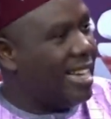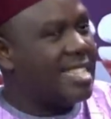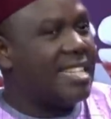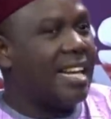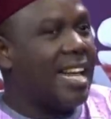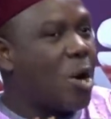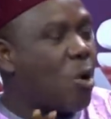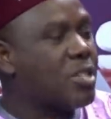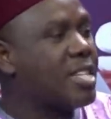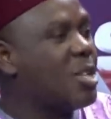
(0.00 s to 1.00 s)
is that a
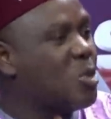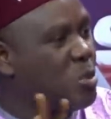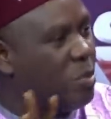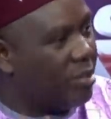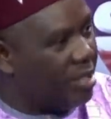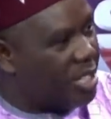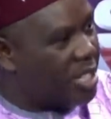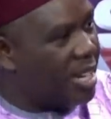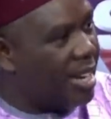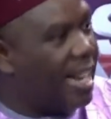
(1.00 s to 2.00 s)
consensus be
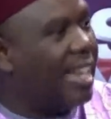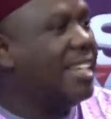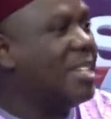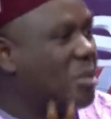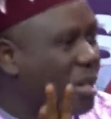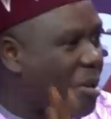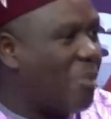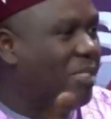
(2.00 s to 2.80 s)
reached heading to the convention.